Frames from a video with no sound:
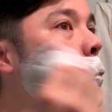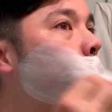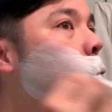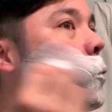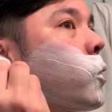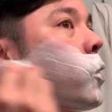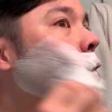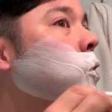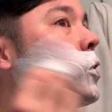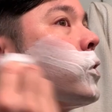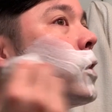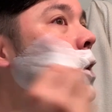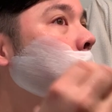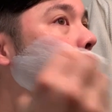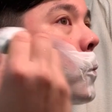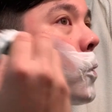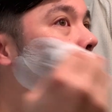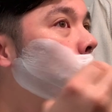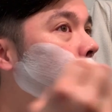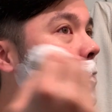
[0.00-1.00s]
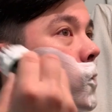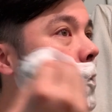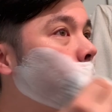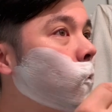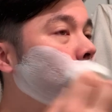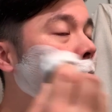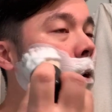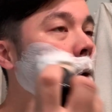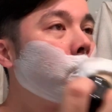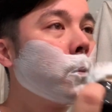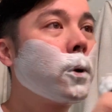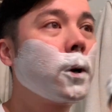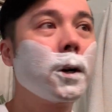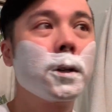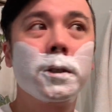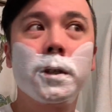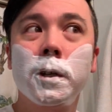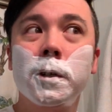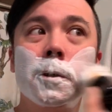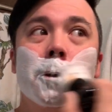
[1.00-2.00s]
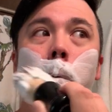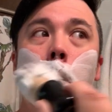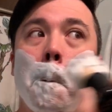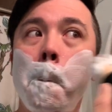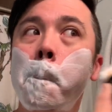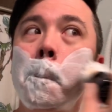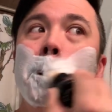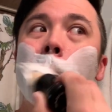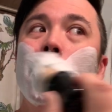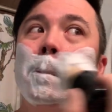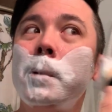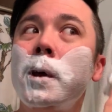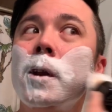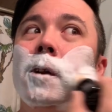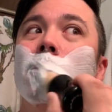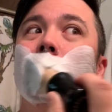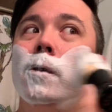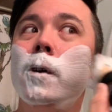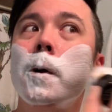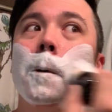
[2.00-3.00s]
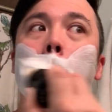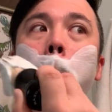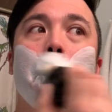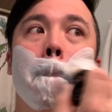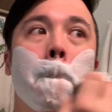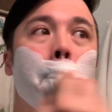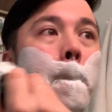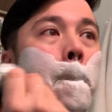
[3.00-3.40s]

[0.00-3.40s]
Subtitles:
really neat process, fun process. They made it fun.